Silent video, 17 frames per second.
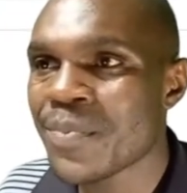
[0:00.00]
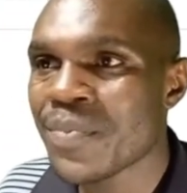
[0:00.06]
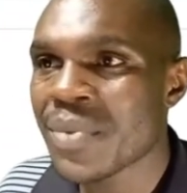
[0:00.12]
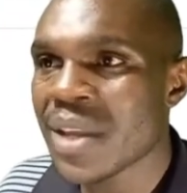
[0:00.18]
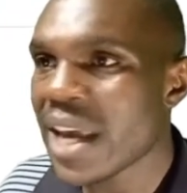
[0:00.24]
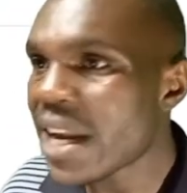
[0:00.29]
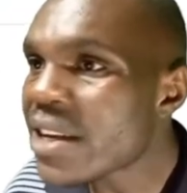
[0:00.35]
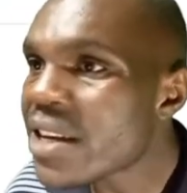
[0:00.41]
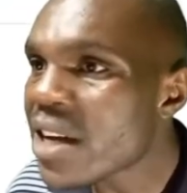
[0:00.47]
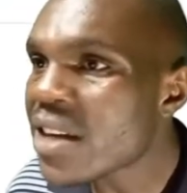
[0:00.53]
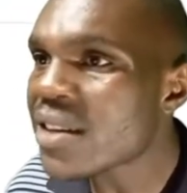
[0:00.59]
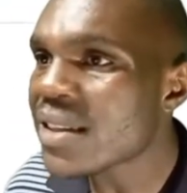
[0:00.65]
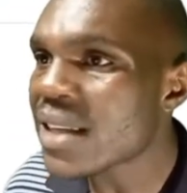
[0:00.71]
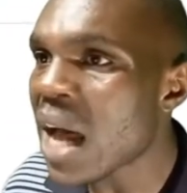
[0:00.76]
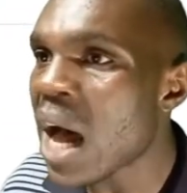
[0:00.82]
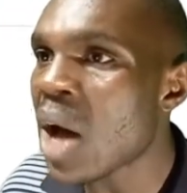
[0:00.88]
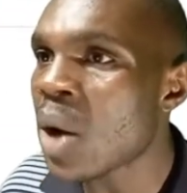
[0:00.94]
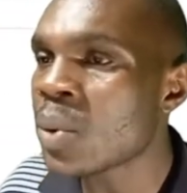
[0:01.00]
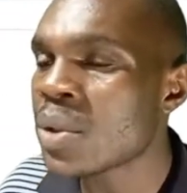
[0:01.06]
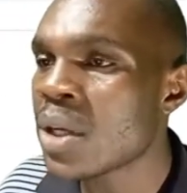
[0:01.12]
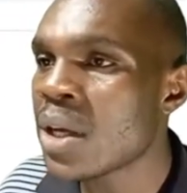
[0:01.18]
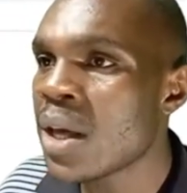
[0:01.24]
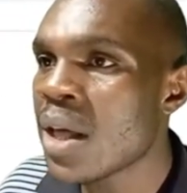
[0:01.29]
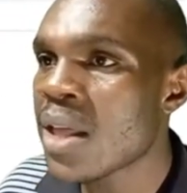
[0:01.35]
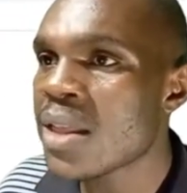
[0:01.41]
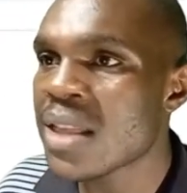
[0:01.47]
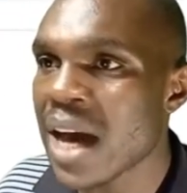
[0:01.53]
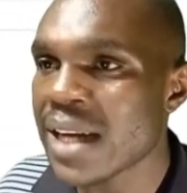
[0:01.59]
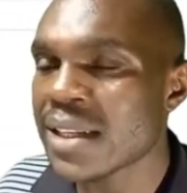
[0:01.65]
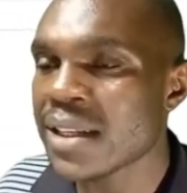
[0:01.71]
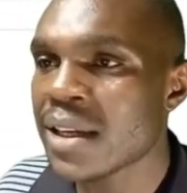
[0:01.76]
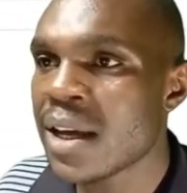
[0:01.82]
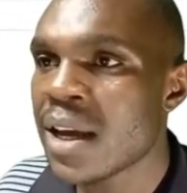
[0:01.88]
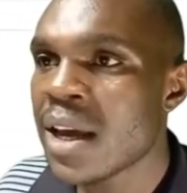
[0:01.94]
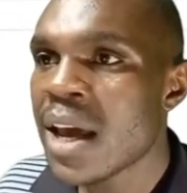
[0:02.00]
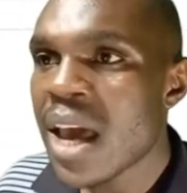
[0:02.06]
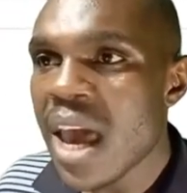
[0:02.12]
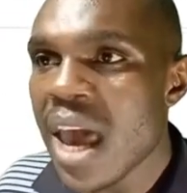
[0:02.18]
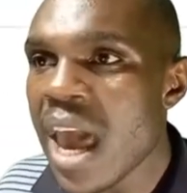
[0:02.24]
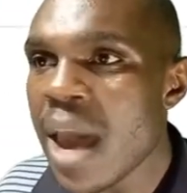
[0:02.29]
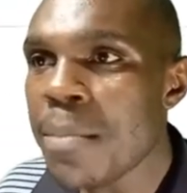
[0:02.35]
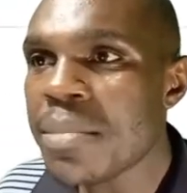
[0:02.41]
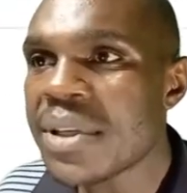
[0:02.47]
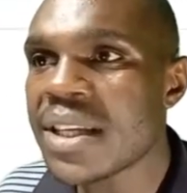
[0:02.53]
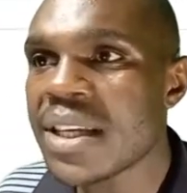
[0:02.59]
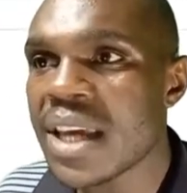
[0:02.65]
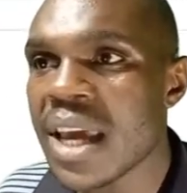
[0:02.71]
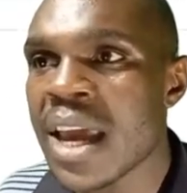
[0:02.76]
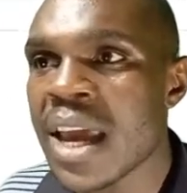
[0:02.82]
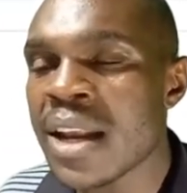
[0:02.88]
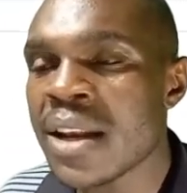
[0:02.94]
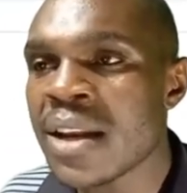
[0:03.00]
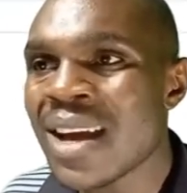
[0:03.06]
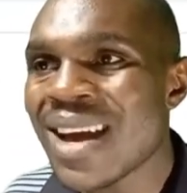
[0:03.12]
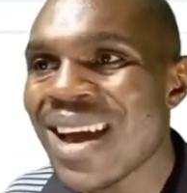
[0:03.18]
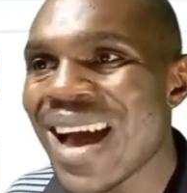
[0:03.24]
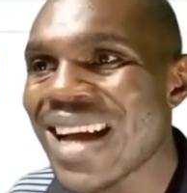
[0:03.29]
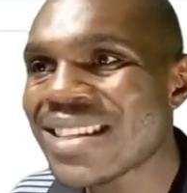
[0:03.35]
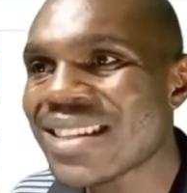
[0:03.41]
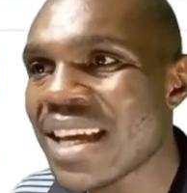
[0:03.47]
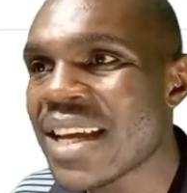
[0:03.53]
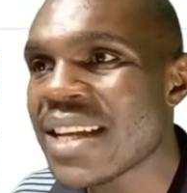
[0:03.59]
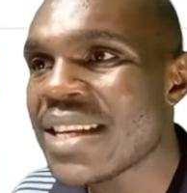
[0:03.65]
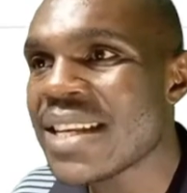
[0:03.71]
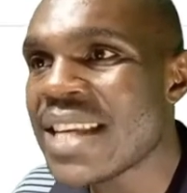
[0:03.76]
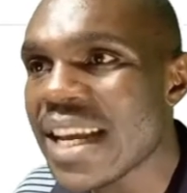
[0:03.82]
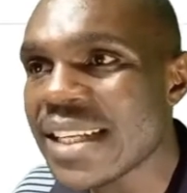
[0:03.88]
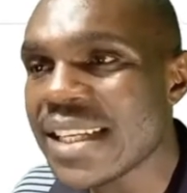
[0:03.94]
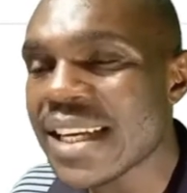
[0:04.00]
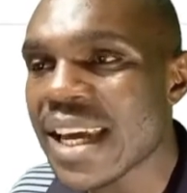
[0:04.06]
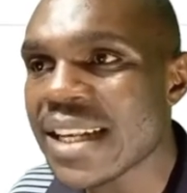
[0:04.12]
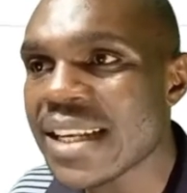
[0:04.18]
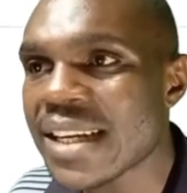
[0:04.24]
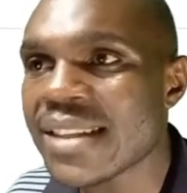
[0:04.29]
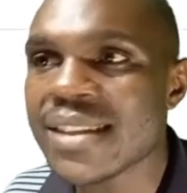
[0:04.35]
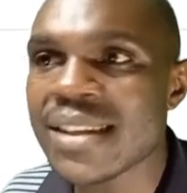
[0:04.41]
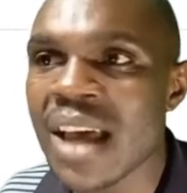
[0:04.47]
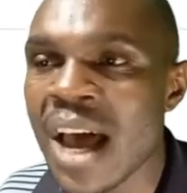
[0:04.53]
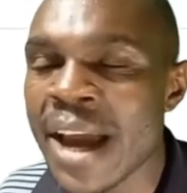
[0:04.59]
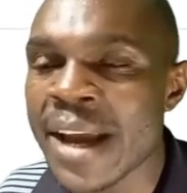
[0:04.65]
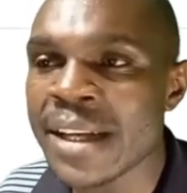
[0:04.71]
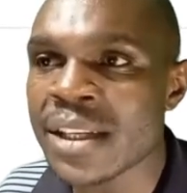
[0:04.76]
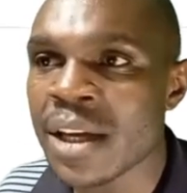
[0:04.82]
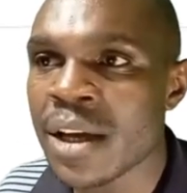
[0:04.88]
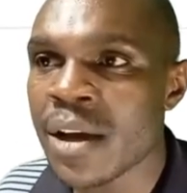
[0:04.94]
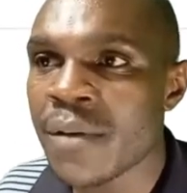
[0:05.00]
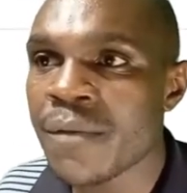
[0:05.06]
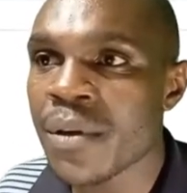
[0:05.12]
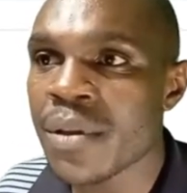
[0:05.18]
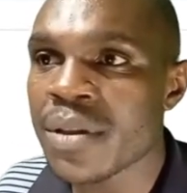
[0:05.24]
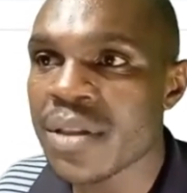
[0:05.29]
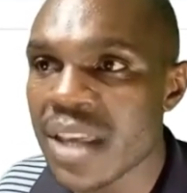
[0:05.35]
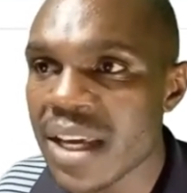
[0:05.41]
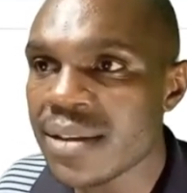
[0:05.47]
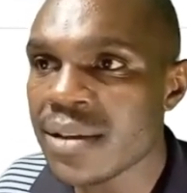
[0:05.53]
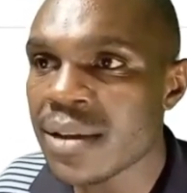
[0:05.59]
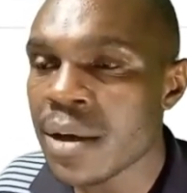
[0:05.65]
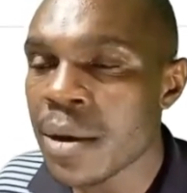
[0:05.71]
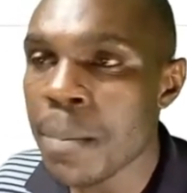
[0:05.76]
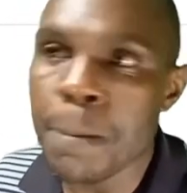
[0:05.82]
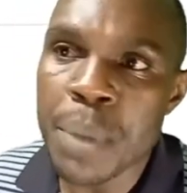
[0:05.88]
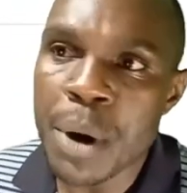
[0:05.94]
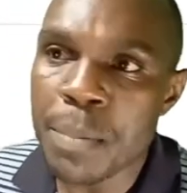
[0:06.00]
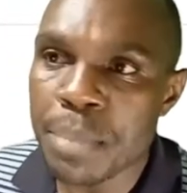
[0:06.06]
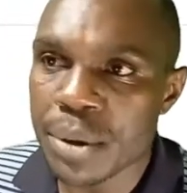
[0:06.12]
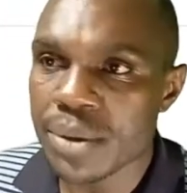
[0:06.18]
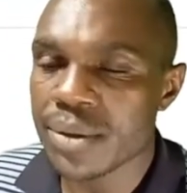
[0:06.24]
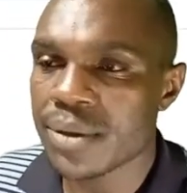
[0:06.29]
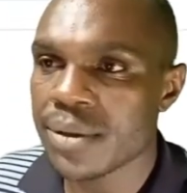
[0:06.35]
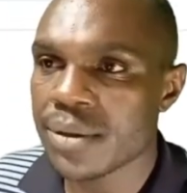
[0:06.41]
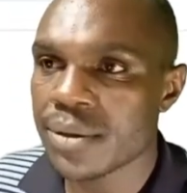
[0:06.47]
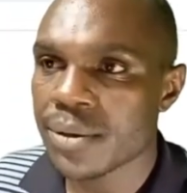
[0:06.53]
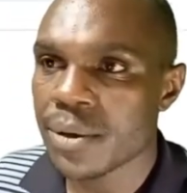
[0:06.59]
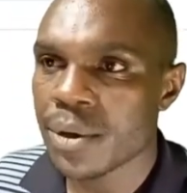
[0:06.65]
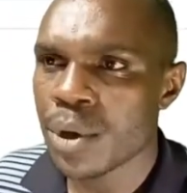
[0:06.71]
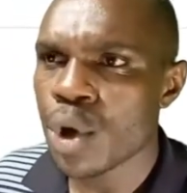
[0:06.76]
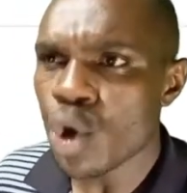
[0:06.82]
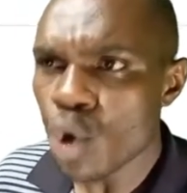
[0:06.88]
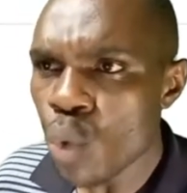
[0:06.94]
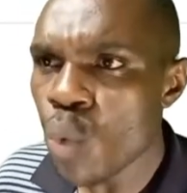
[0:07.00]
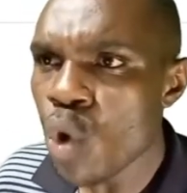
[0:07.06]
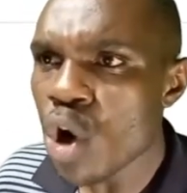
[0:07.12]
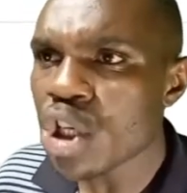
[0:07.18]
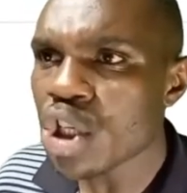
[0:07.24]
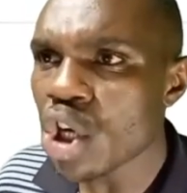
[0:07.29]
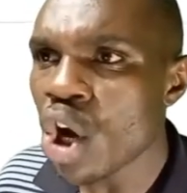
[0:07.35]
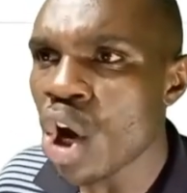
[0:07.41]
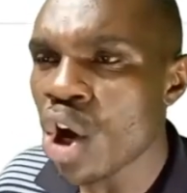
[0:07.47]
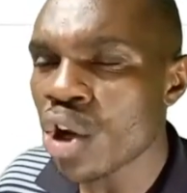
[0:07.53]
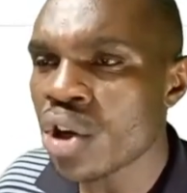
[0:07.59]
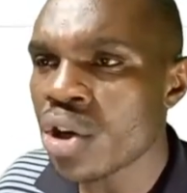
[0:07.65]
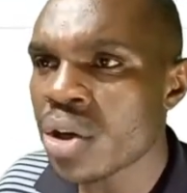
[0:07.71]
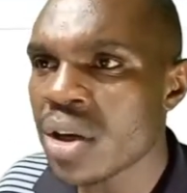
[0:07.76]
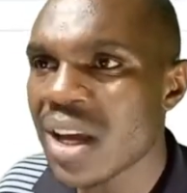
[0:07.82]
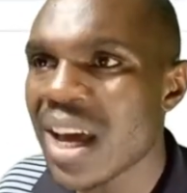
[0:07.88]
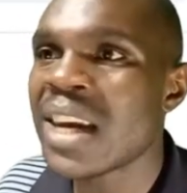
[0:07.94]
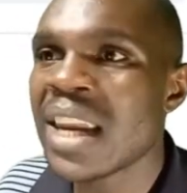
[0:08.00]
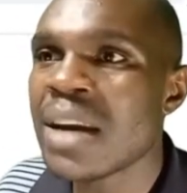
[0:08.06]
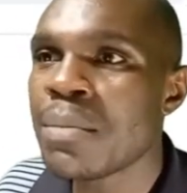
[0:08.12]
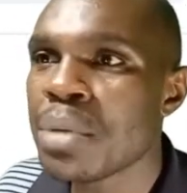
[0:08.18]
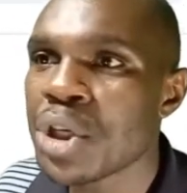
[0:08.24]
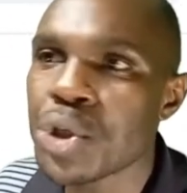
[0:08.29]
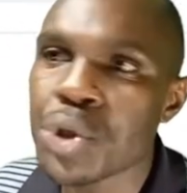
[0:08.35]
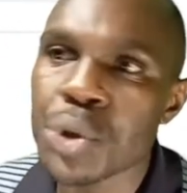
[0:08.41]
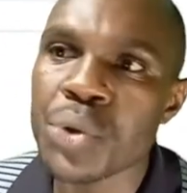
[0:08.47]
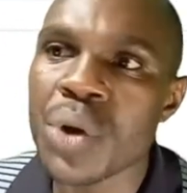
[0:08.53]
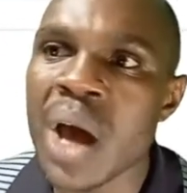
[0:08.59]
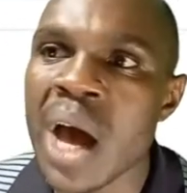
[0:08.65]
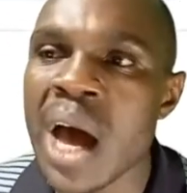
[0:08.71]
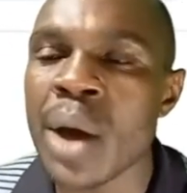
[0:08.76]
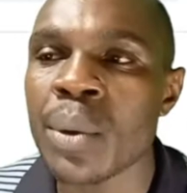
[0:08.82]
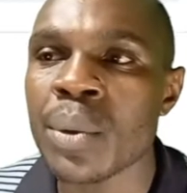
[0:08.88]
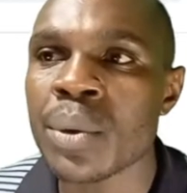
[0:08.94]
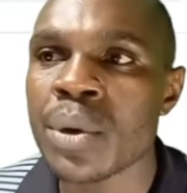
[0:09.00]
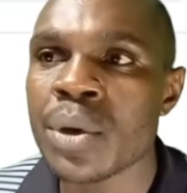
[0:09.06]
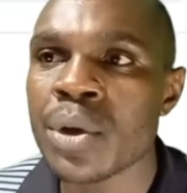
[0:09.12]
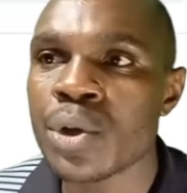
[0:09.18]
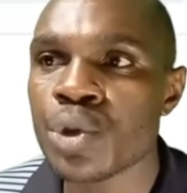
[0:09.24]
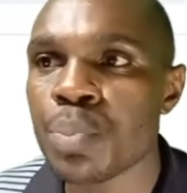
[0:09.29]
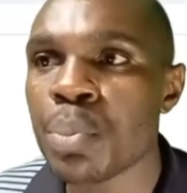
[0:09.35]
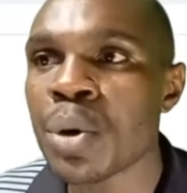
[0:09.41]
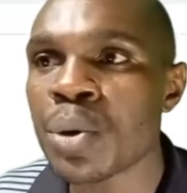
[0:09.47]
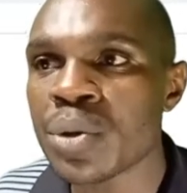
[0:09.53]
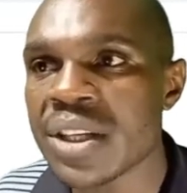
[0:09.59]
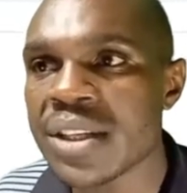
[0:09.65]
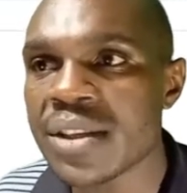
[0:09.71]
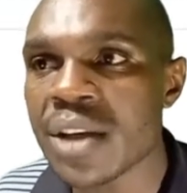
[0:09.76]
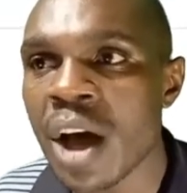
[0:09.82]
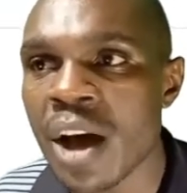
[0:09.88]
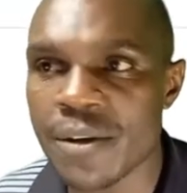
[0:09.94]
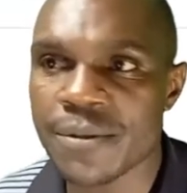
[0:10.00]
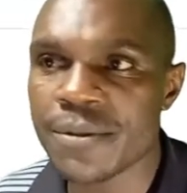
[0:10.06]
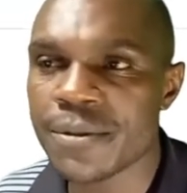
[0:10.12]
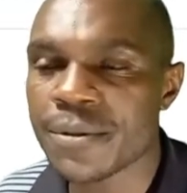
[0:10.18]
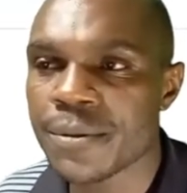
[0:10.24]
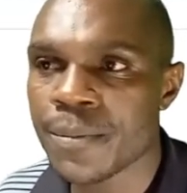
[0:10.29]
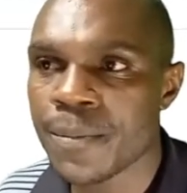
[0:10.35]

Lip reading: It turns out that MTN has a dedicated site for this purpose. Watch on and let me show you how to pull this off.